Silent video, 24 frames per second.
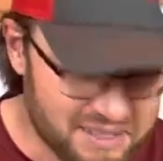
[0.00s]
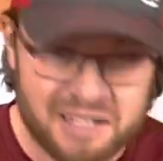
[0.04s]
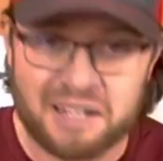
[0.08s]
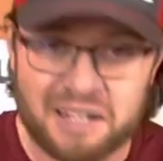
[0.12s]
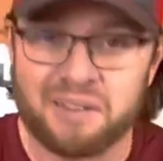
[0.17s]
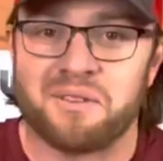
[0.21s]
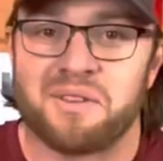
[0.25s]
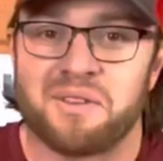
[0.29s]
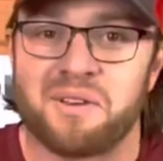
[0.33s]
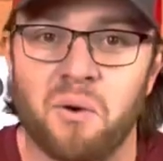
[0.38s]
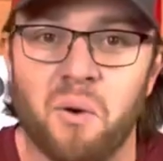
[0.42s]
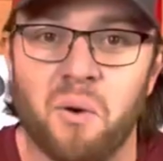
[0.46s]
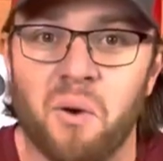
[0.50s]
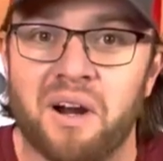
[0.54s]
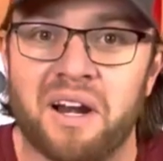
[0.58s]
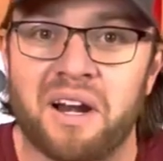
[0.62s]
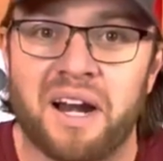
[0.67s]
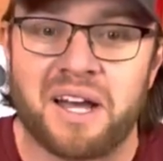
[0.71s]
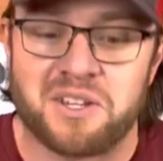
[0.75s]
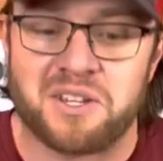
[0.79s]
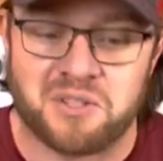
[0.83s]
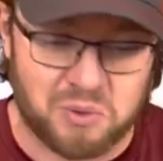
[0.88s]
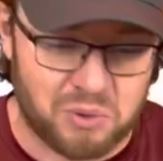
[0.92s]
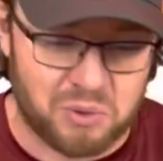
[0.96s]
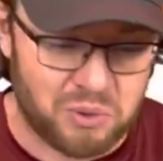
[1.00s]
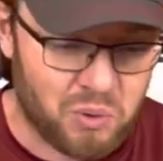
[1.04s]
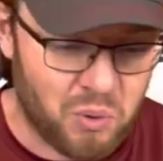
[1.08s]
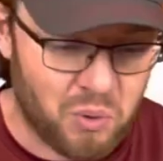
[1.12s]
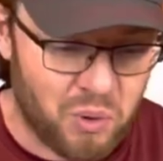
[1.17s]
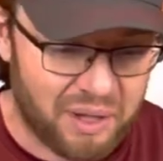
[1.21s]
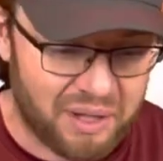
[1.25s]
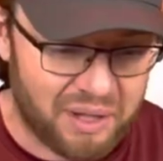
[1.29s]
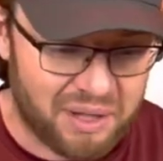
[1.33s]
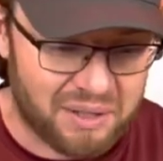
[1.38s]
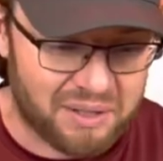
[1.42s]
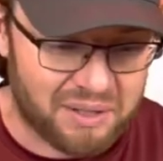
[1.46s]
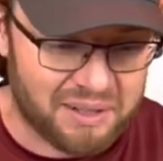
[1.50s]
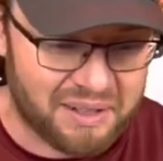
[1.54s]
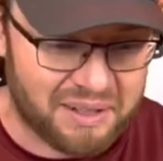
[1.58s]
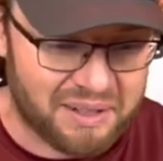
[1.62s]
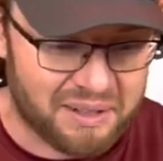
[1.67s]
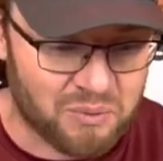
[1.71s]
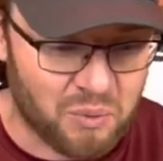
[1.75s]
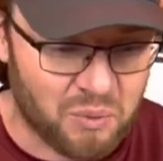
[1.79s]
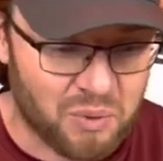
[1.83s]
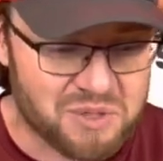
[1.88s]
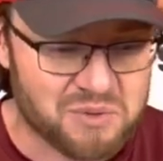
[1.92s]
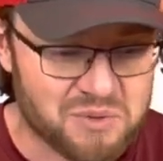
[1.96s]
get everything organized real quick, and,
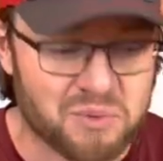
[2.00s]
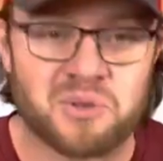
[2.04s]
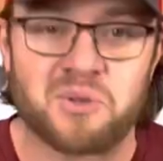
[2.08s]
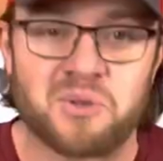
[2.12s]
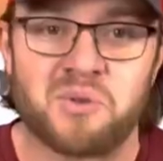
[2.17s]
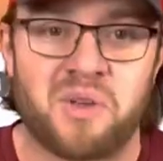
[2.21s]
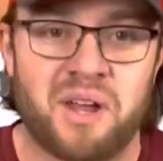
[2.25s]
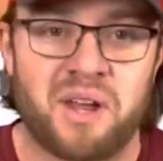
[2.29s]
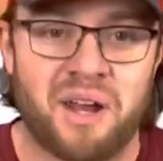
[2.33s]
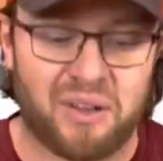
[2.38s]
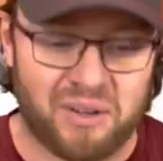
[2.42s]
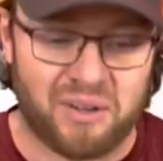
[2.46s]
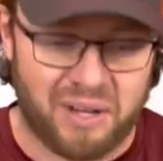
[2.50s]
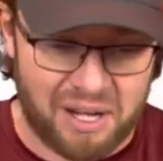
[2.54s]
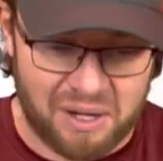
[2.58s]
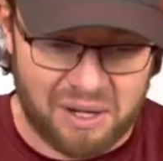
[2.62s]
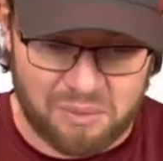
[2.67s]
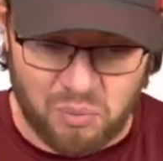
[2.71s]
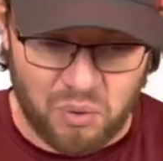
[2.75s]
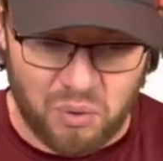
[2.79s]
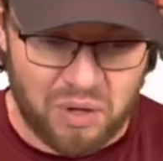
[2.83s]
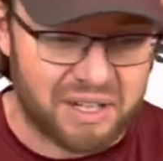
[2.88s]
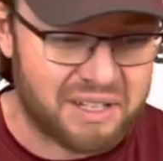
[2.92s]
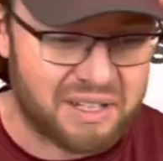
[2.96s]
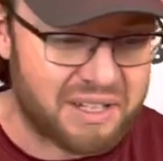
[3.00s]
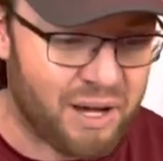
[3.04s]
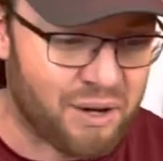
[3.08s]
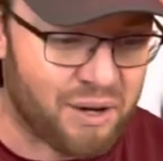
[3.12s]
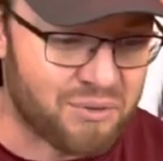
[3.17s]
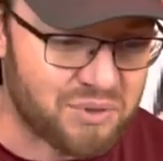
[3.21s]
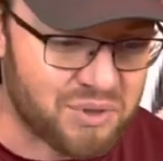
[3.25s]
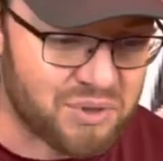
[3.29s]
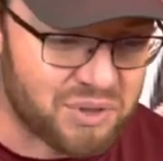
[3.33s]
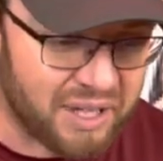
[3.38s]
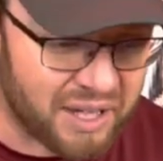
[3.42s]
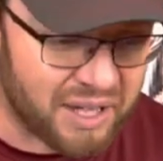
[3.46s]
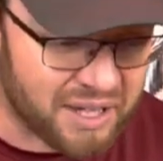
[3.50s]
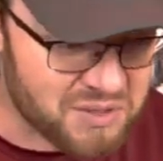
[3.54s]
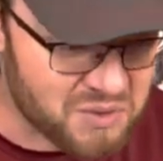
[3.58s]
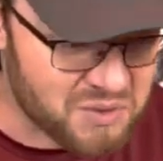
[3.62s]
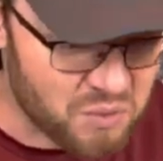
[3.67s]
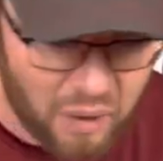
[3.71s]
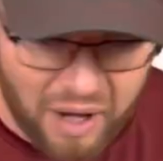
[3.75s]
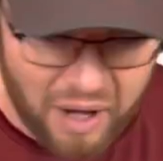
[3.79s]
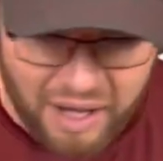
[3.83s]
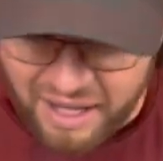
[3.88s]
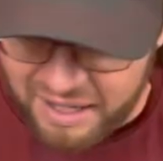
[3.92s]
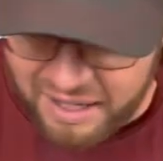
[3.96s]
and once we do that, I'll kind of break down for you guys
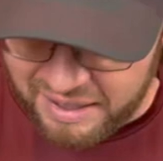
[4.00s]
why I